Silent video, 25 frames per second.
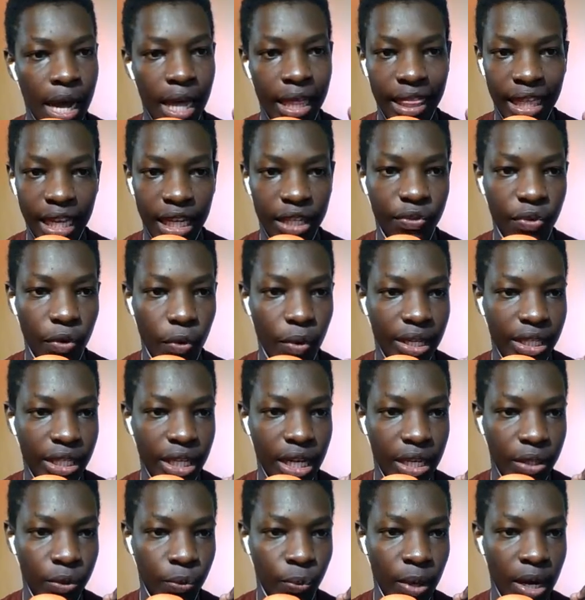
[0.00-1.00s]
Thanks for watching
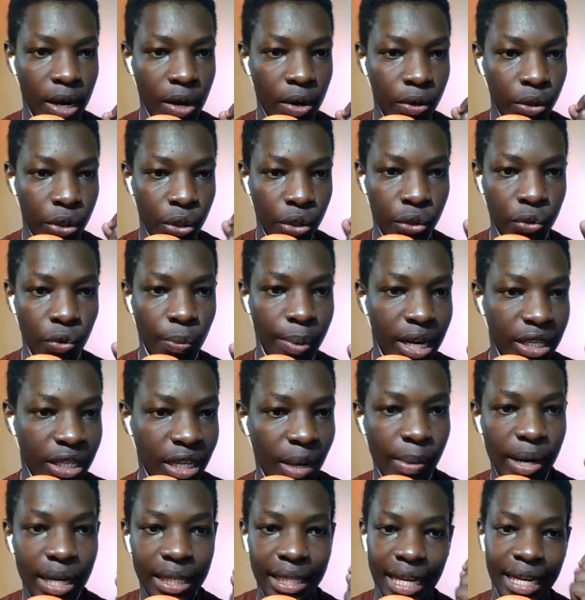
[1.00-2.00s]
as well. To Subira
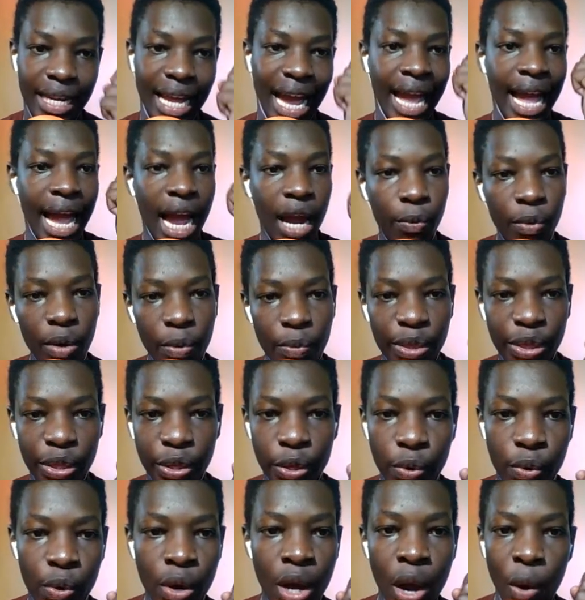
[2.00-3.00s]
Samuel said, I agree with
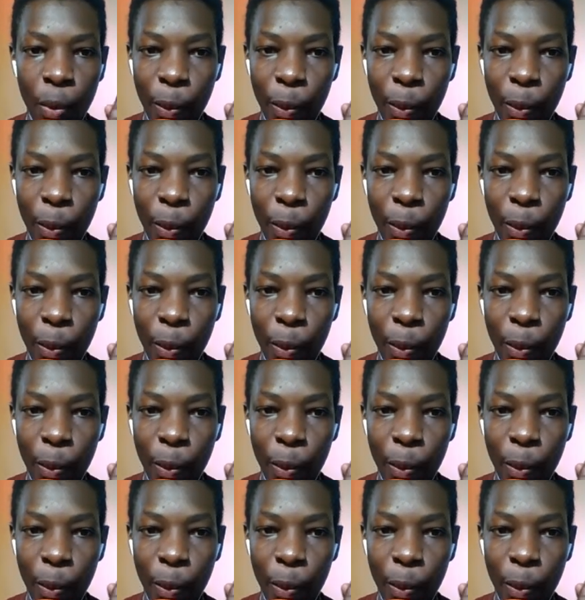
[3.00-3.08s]
you.